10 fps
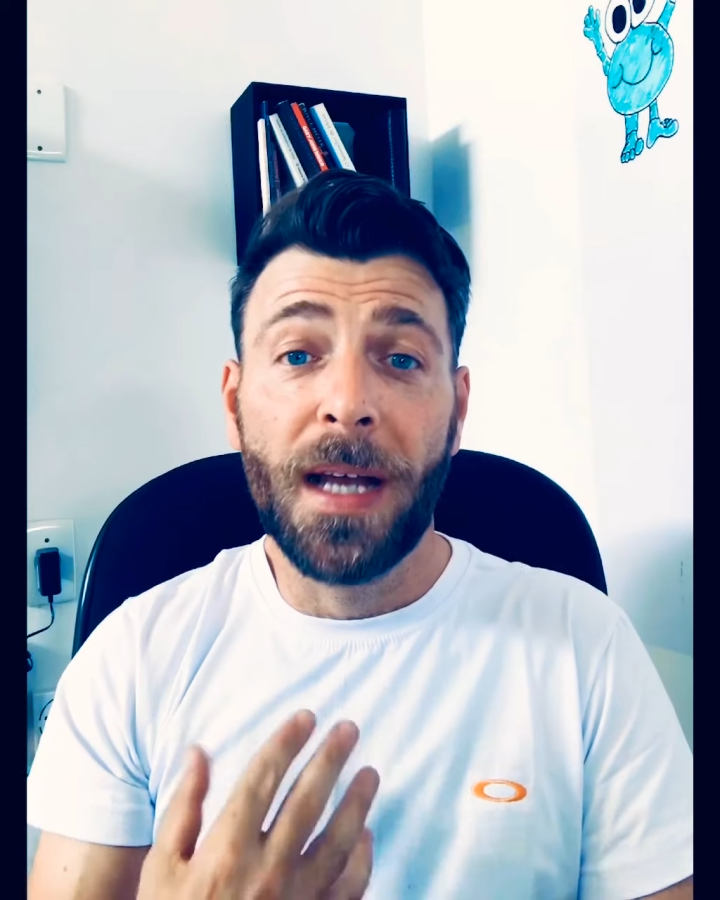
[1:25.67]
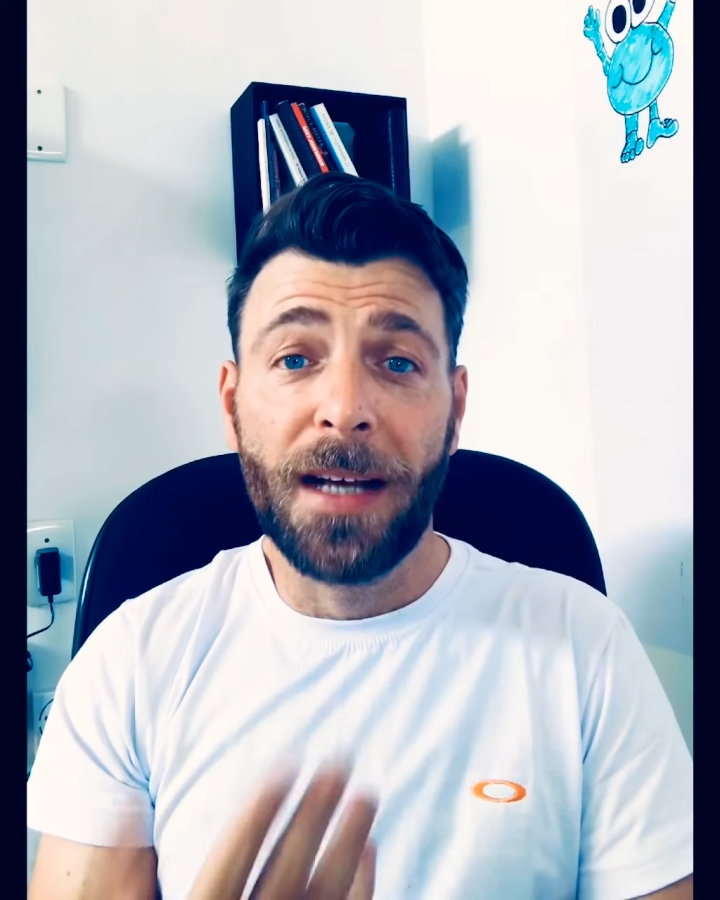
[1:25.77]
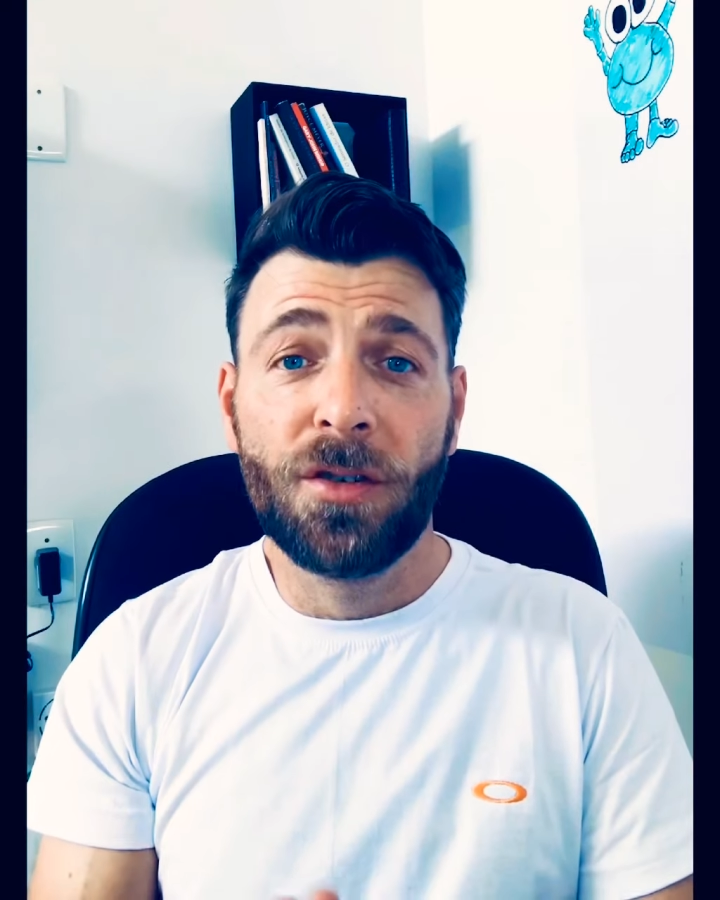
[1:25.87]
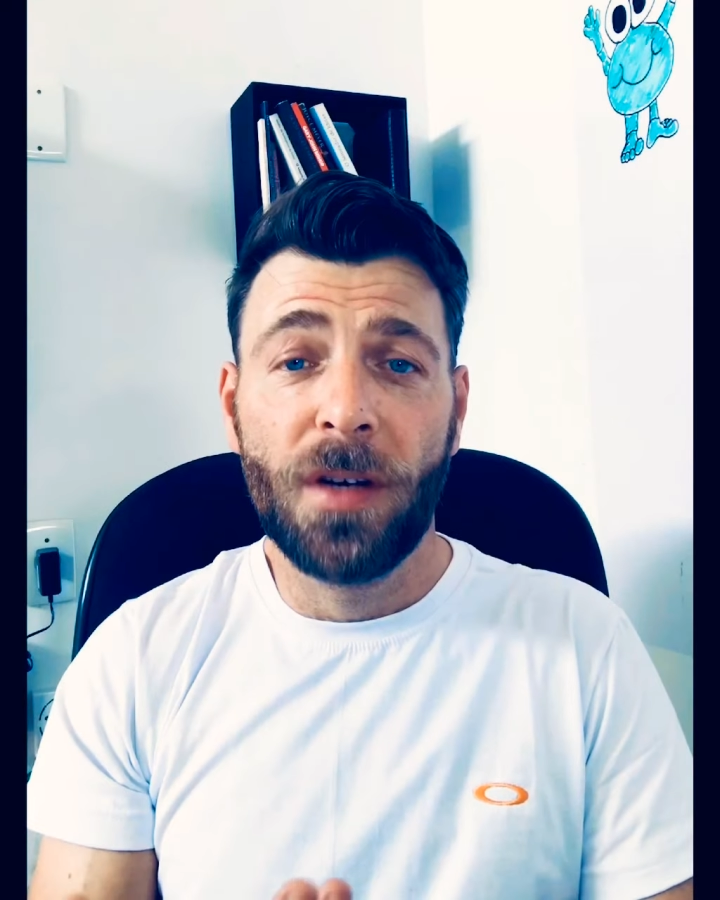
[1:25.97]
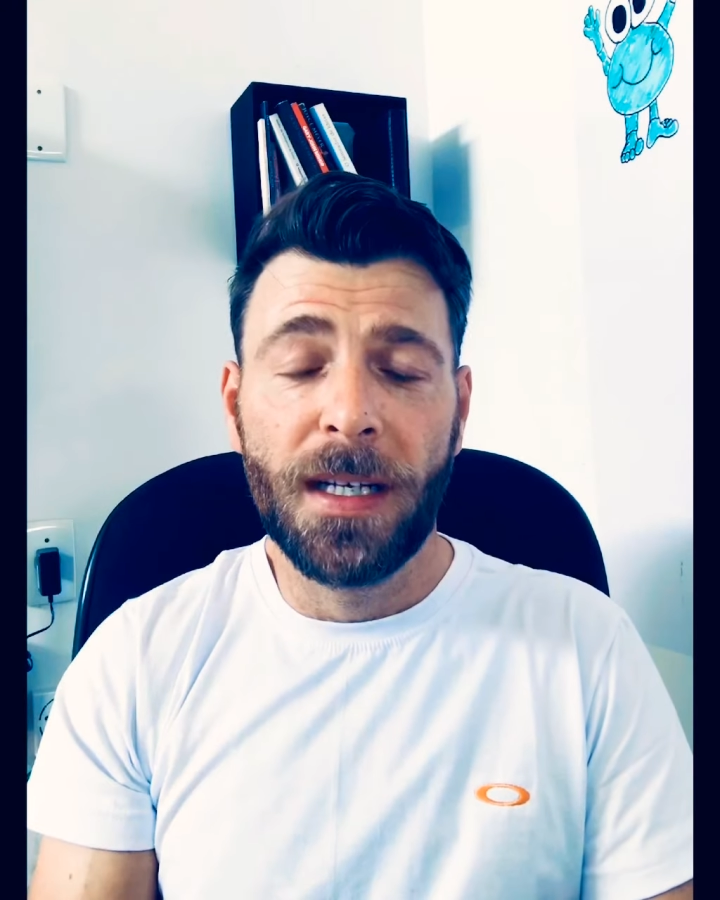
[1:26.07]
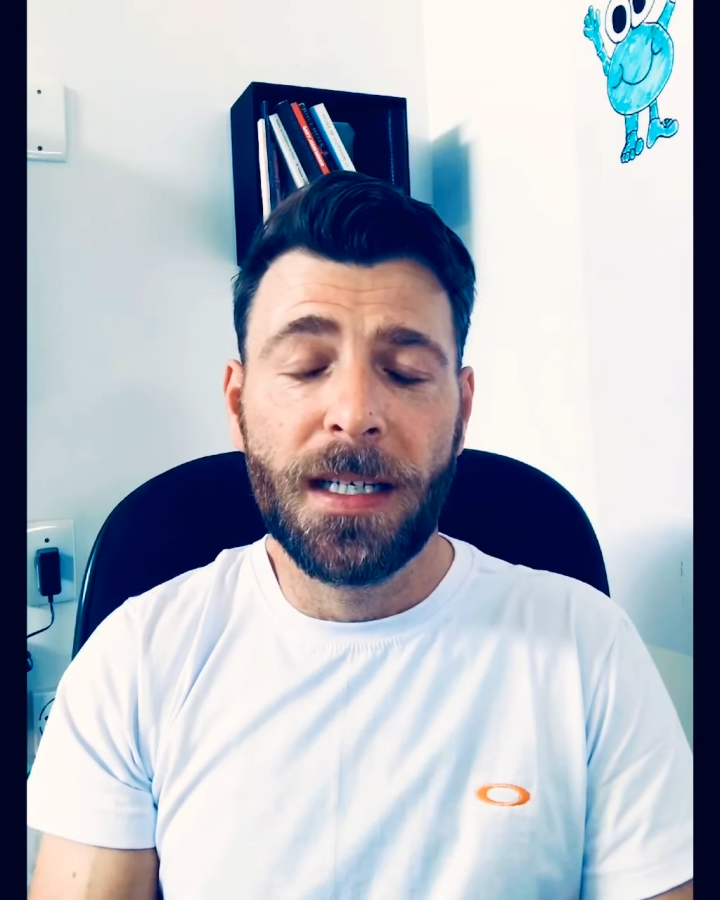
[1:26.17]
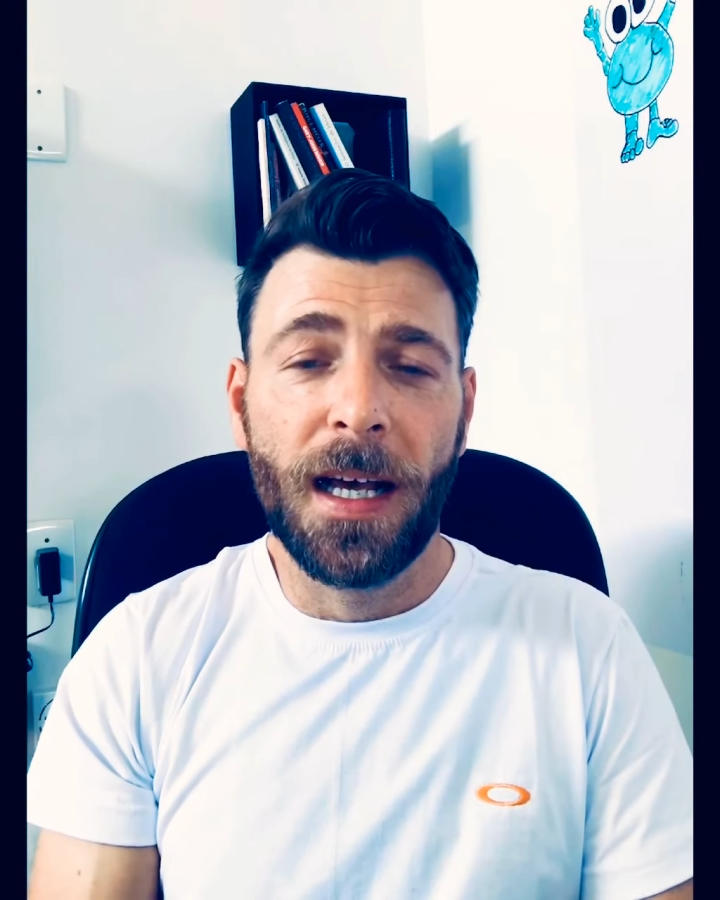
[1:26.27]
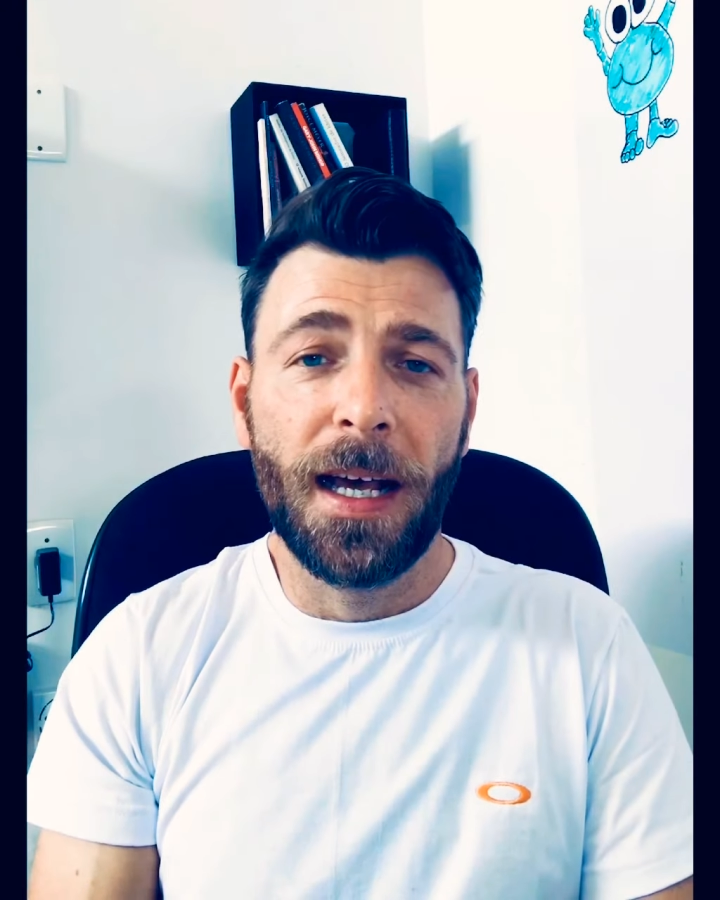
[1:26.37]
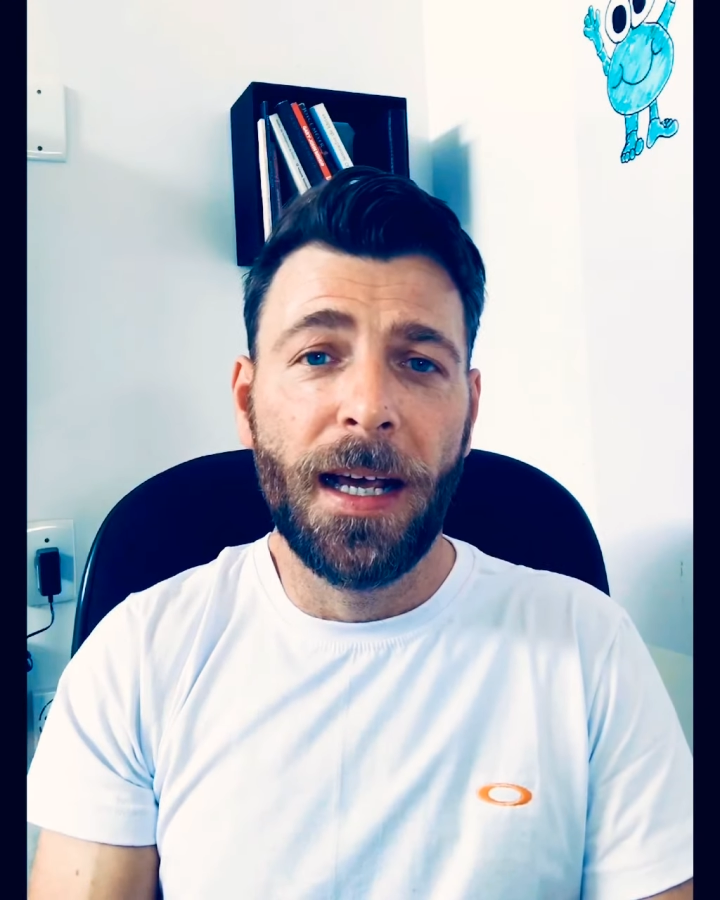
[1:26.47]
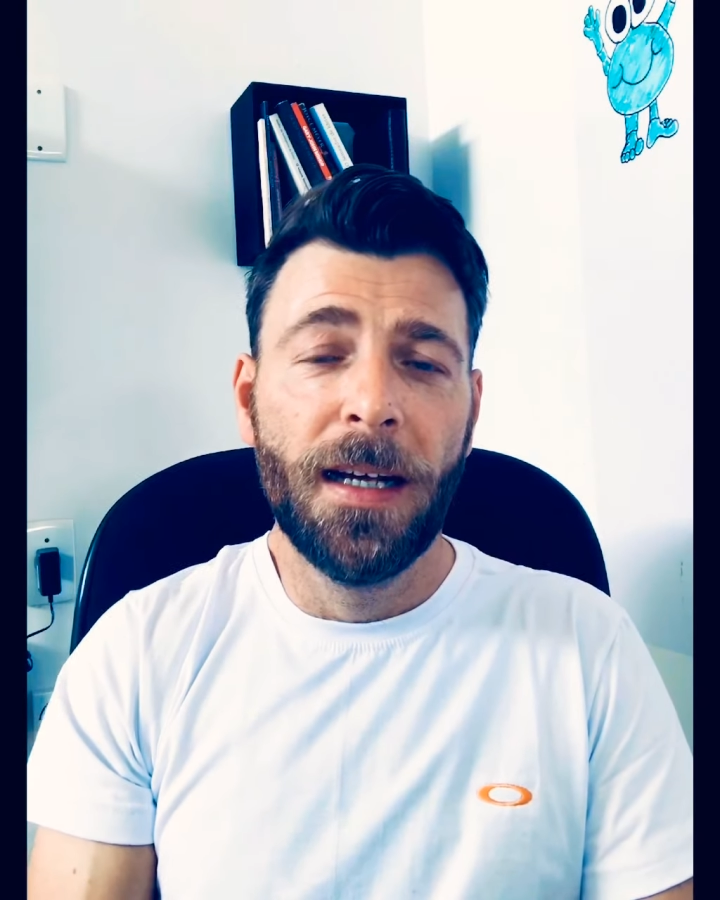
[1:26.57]
naturally
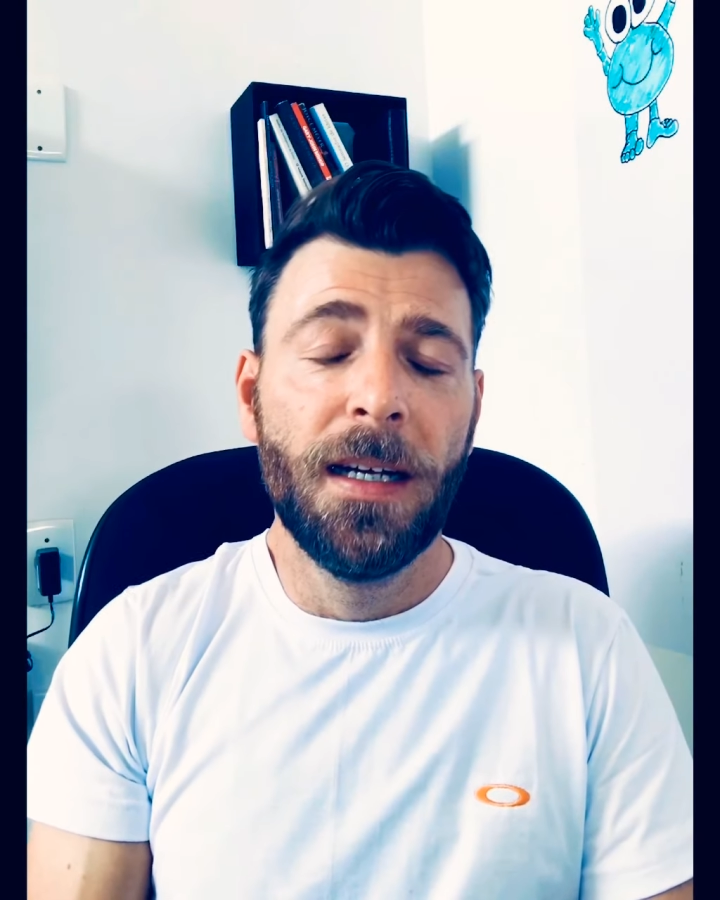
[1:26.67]
say it.